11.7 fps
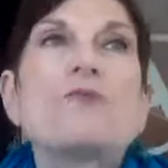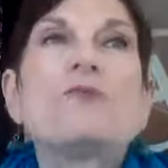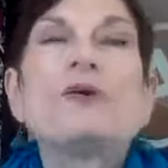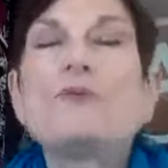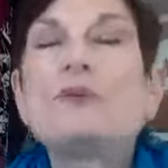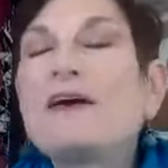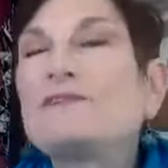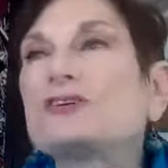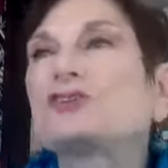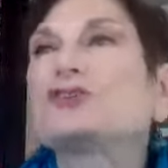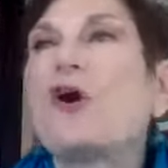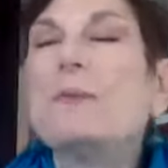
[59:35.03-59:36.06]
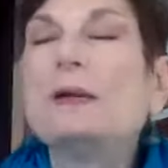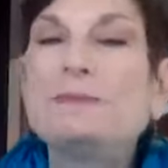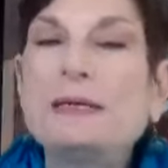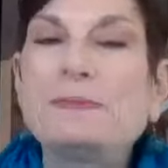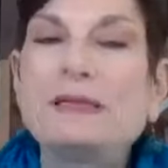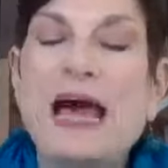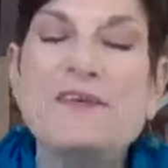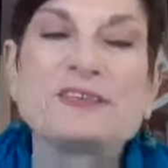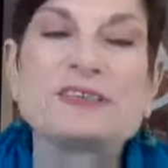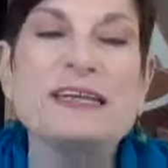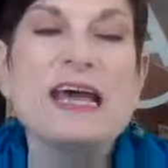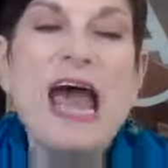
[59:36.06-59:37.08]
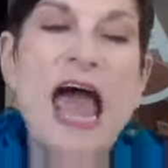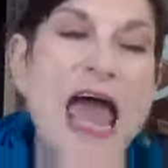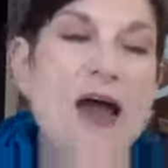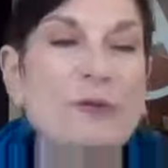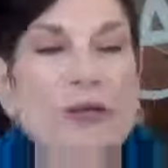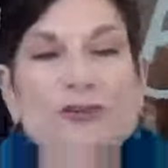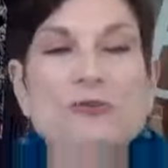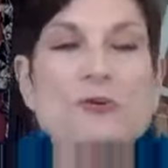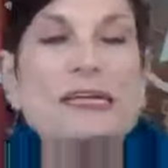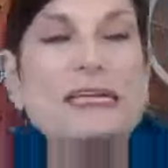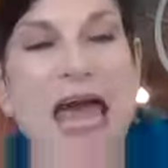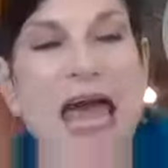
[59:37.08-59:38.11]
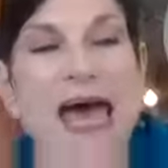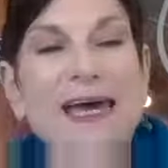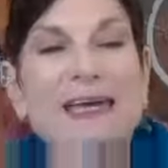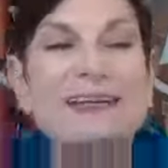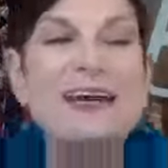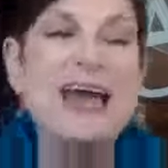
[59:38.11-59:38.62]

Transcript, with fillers: Yes. So many people have said, hey, will you do it again?